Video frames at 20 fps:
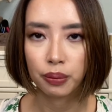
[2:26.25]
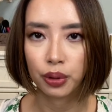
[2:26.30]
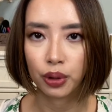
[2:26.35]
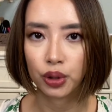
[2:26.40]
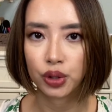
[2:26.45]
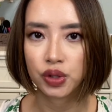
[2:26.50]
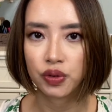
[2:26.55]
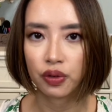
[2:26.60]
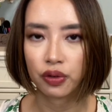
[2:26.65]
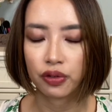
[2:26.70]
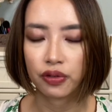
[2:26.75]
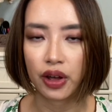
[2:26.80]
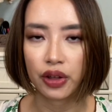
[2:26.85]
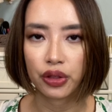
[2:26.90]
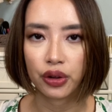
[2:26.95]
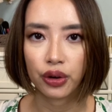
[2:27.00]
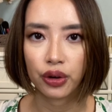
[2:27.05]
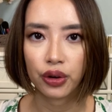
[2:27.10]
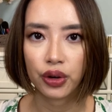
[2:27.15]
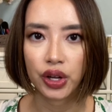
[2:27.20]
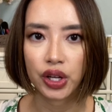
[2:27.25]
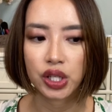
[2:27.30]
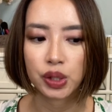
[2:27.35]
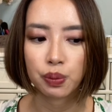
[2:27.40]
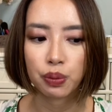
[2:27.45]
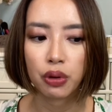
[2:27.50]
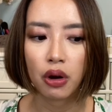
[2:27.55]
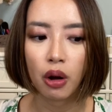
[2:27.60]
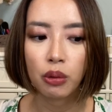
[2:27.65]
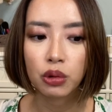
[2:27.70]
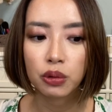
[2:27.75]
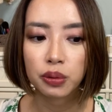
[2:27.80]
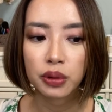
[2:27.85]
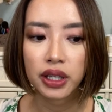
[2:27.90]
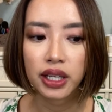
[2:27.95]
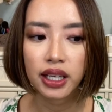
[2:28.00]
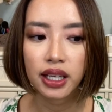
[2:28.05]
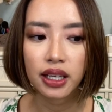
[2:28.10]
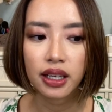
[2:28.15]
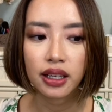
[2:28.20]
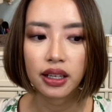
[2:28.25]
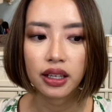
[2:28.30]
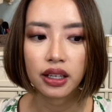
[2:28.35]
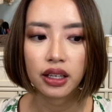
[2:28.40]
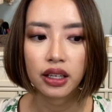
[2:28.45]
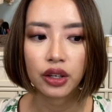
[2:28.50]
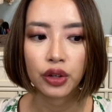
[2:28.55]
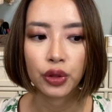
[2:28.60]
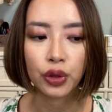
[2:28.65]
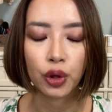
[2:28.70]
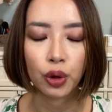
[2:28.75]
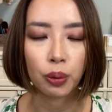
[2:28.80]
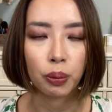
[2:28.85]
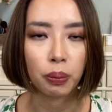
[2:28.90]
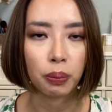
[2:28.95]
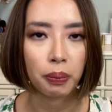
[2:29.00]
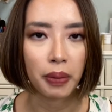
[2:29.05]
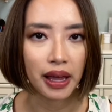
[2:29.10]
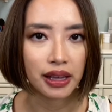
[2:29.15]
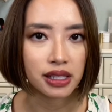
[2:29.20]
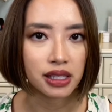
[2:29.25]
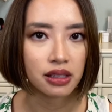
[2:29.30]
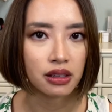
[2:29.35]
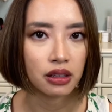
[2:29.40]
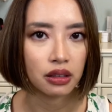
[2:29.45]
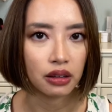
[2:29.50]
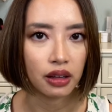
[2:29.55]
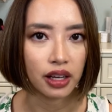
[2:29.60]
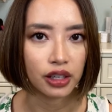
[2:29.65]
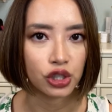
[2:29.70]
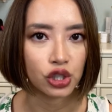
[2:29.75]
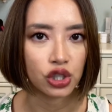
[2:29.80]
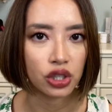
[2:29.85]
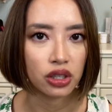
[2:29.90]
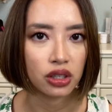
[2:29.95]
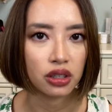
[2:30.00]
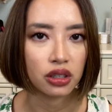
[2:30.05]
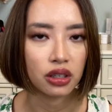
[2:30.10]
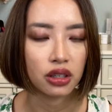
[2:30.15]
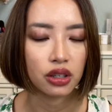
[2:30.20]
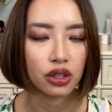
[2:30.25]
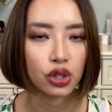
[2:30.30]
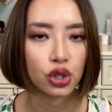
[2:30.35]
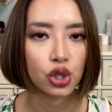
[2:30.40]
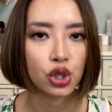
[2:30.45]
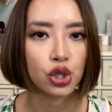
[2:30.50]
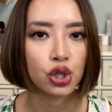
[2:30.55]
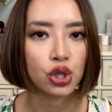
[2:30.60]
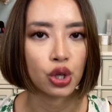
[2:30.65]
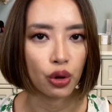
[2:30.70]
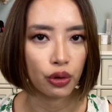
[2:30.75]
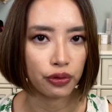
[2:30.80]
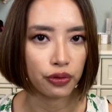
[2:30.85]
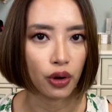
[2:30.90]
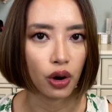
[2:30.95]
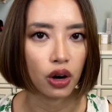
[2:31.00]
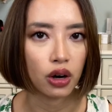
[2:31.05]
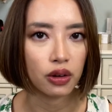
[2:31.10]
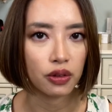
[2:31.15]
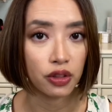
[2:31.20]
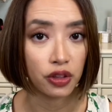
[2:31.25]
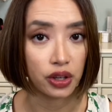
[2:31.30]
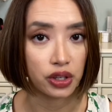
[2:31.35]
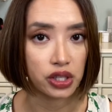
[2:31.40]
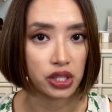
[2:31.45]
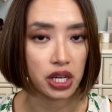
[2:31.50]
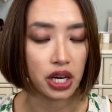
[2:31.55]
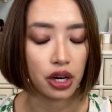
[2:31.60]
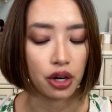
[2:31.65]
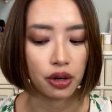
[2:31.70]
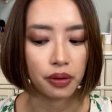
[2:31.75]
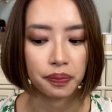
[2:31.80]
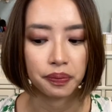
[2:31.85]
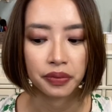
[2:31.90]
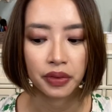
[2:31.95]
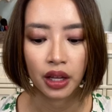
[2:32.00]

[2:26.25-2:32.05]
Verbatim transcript: Birds of a Feather, is probably their best collection so far this year.